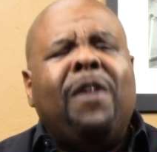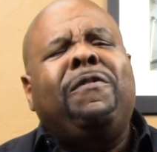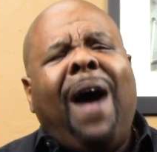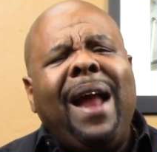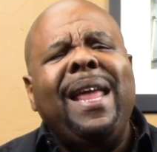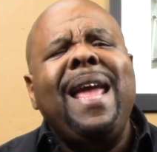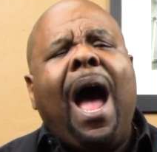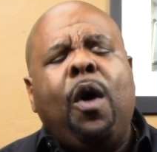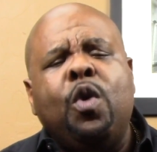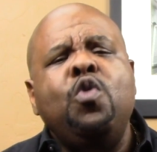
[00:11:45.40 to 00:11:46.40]
finding
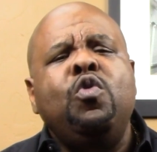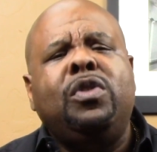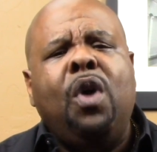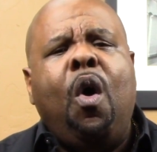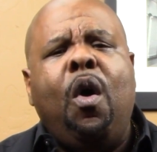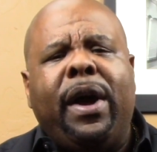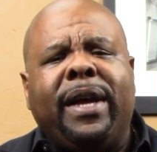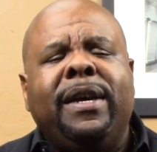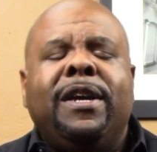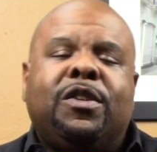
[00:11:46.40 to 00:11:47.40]
out who's
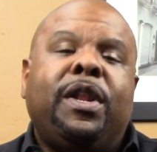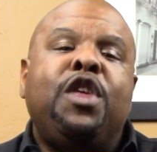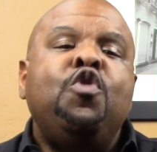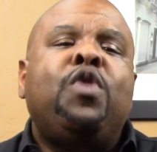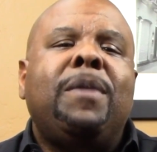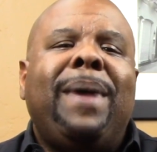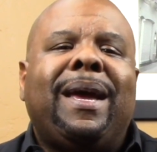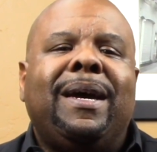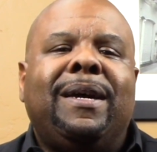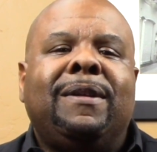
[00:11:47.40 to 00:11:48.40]
going so that you can make
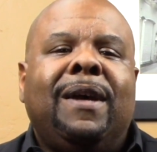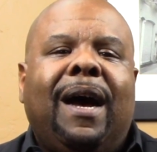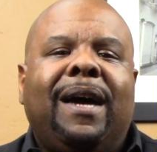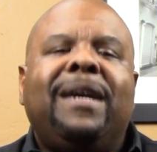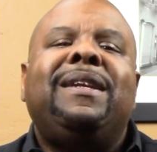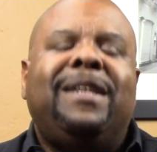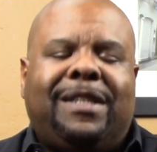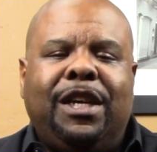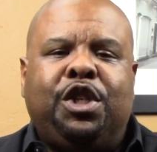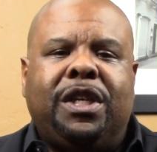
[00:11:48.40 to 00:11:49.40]
a good
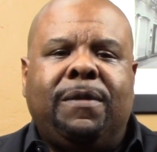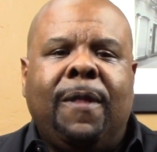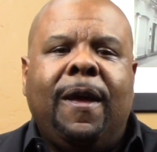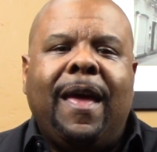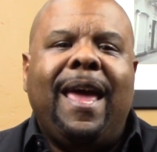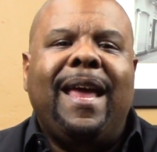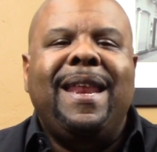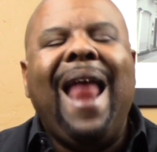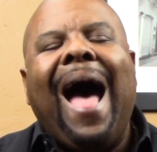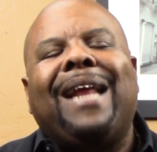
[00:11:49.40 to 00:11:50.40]
decision
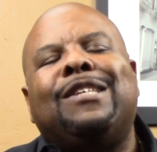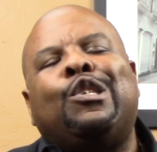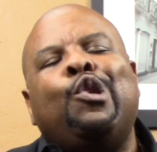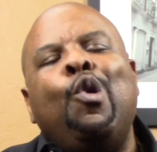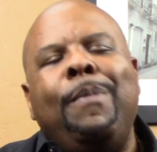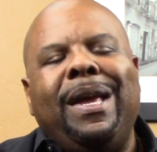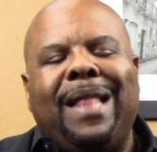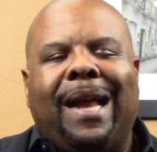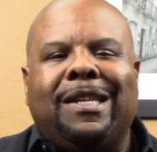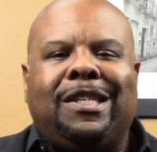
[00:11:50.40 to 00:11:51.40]
and not assuming
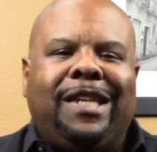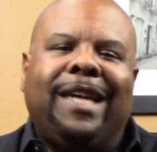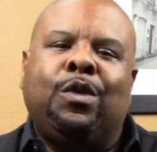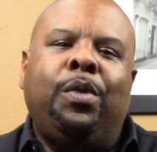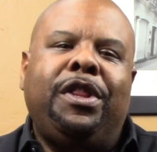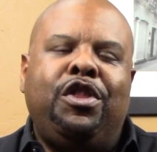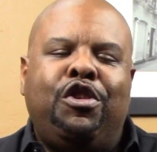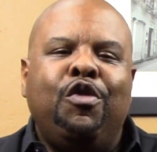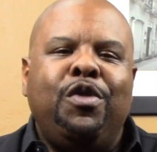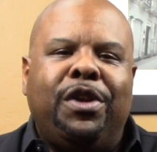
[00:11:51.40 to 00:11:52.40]
that it's just with
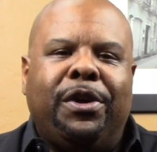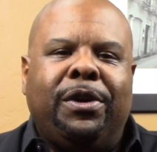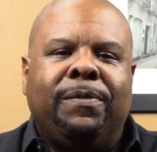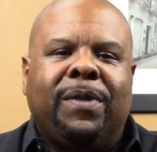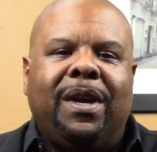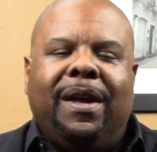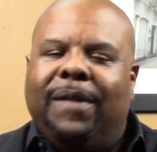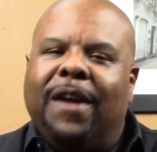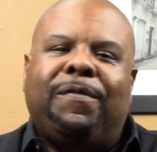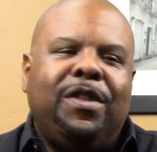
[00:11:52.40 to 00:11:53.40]
Junior.
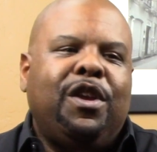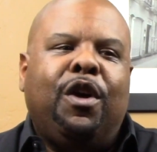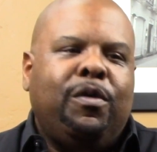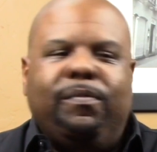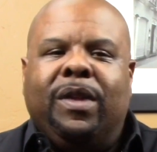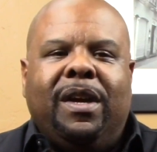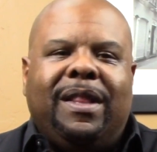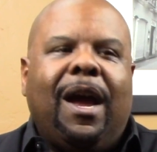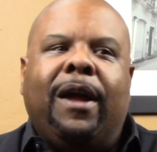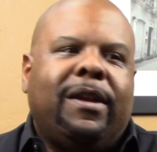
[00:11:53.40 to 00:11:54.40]
If
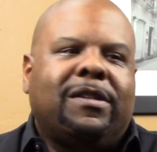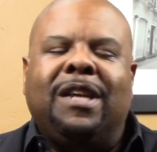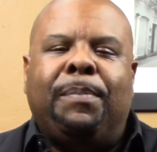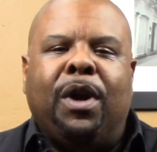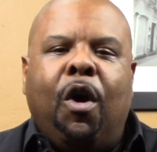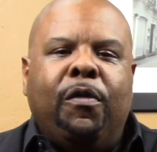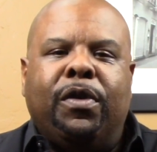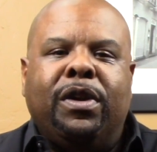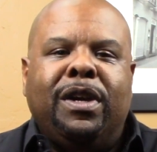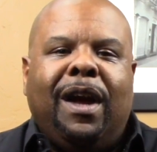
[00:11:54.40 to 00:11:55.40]
they're sleeping
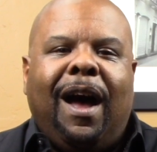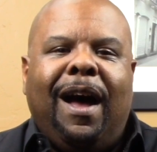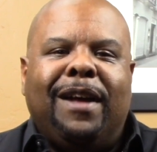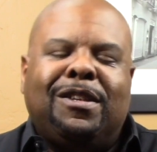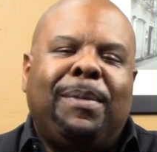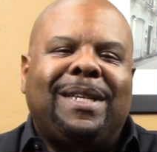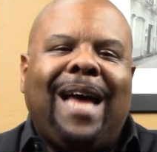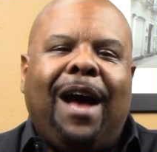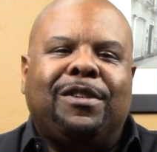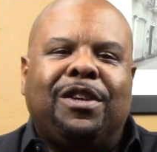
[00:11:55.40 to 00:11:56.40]
over somebody's
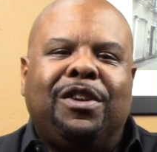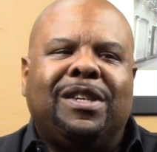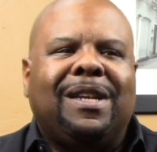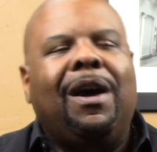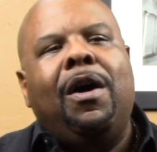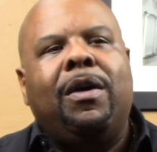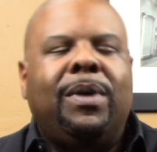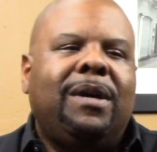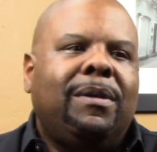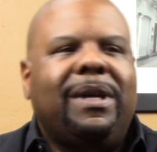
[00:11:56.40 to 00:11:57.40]
house and you're just like, oh
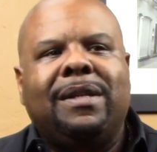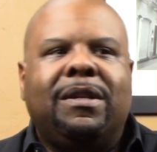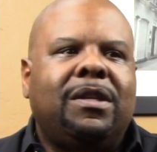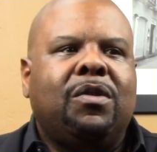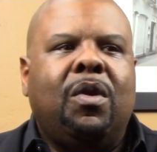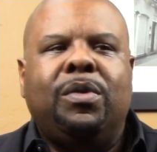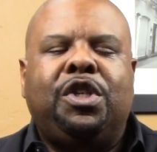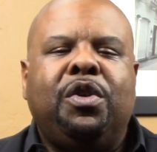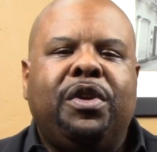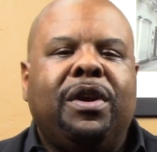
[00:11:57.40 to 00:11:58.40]
well, I guess they're just going with
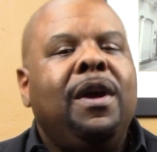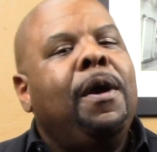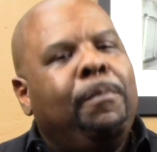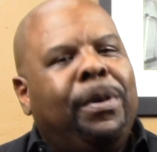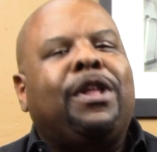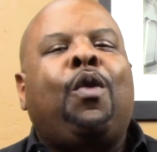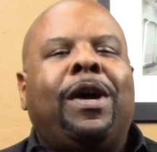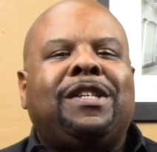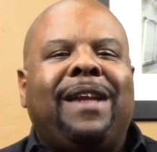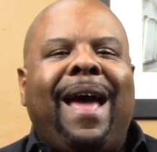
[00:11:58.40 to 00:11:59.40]
Junior. But the
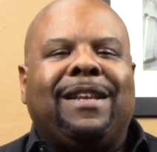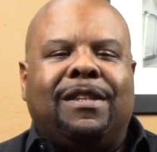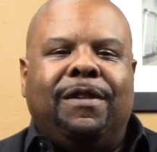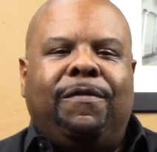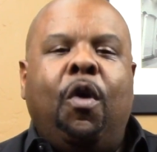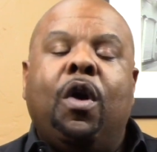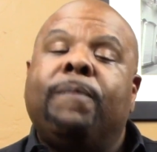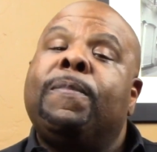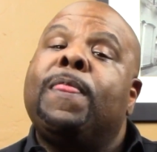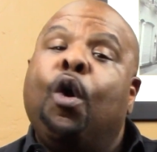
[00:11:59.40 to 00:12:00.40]
question asked in the
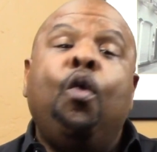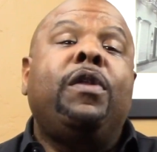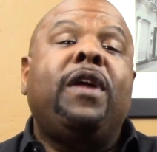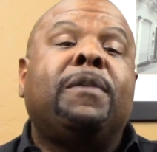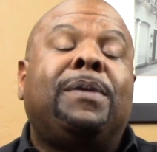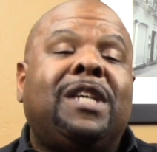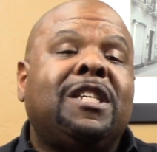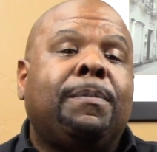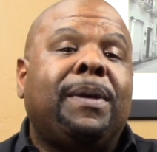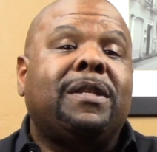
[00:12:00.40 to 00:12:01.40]
form, who are
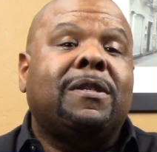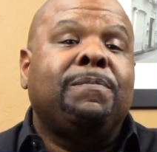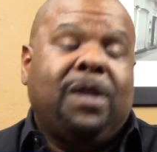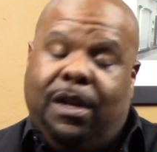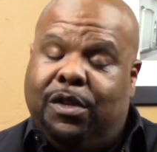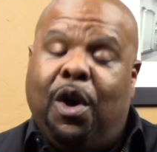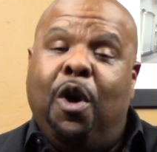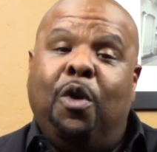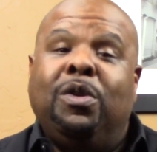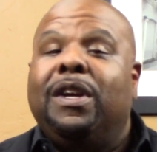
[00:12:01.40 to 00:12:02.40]
participants?
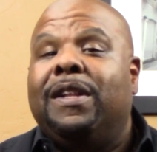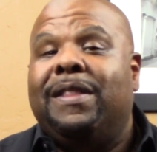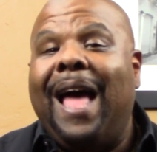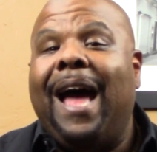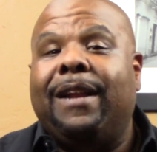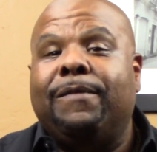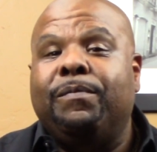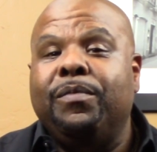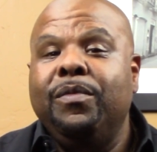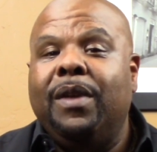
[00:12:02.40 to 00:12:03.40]
So that
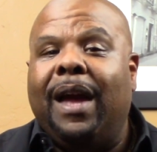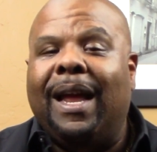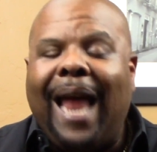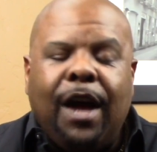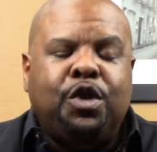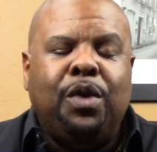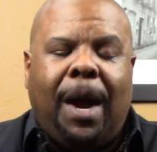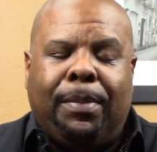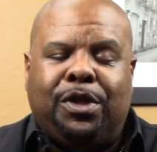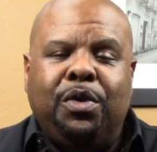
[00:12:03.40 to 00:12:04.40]
allows you an
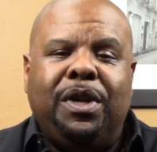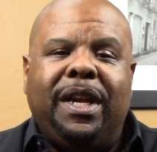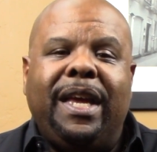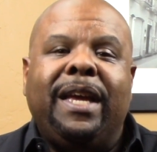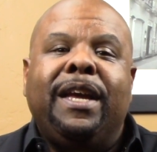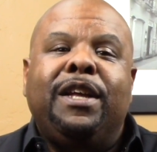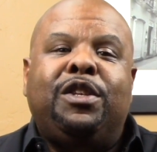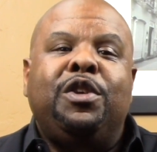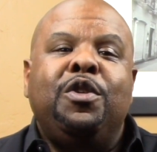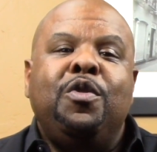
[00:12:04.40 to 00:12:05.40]
opportunity
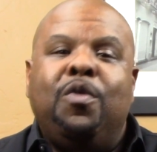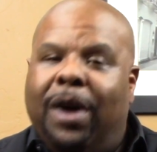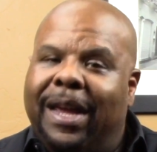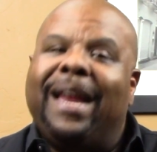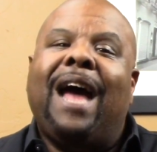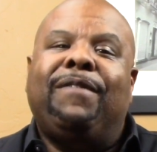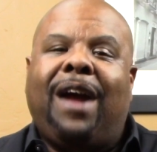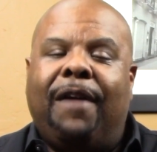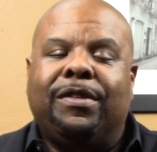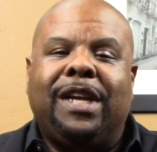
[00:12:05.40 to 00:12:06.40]
to again have a
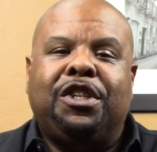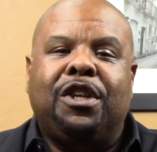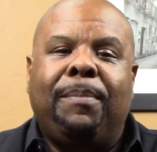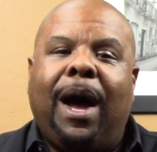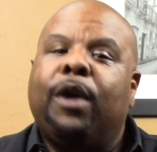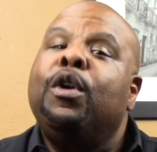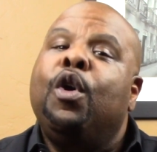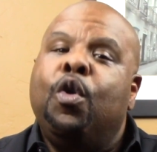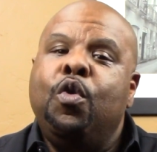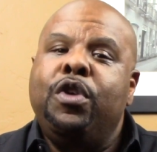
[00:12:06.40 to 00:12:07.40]
conversation about
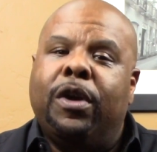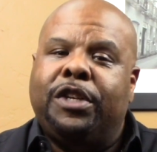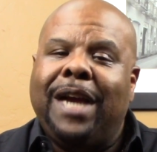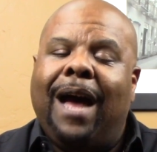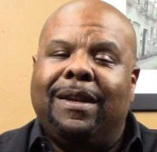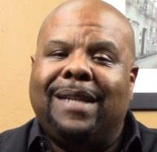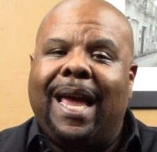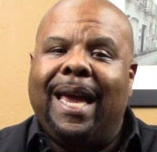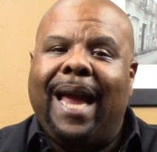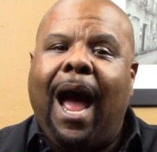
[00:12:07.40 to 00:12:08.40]
who your child is
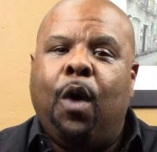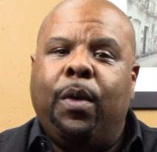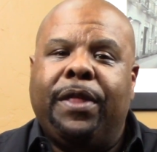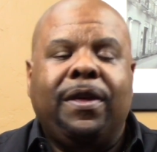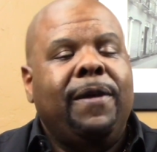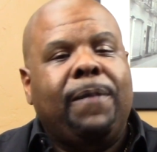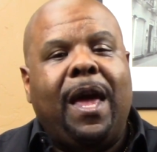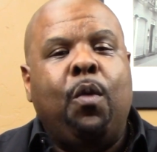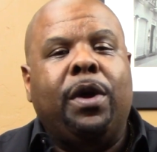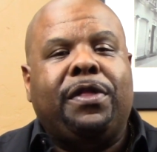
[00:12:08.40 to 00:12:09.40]
hanging out with
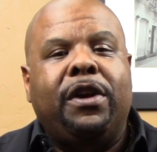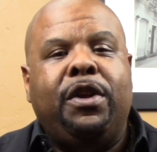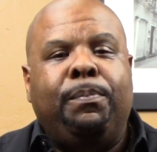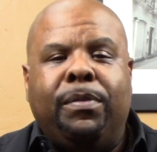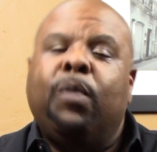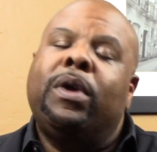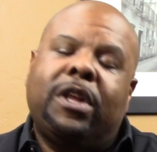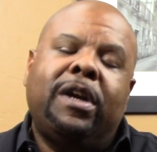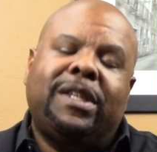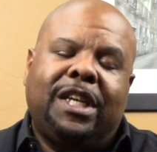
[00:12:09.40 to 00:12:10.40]
and what
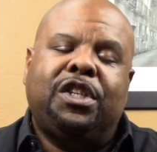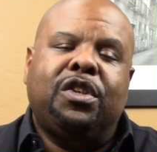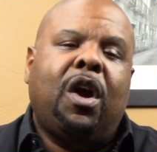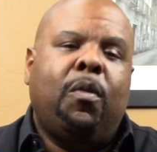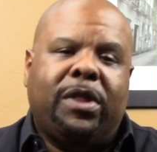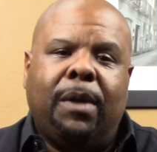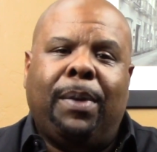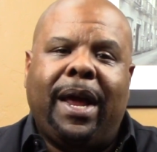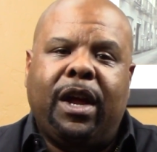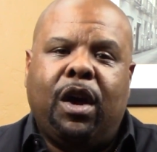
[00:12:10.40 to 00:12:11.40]
their intentions are and what they're
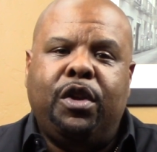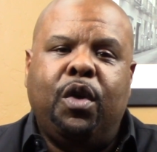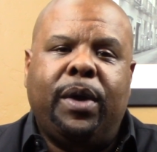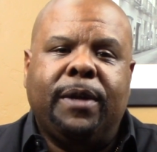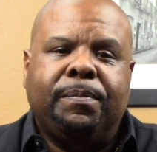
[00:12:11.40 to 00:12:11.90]
planning on doing.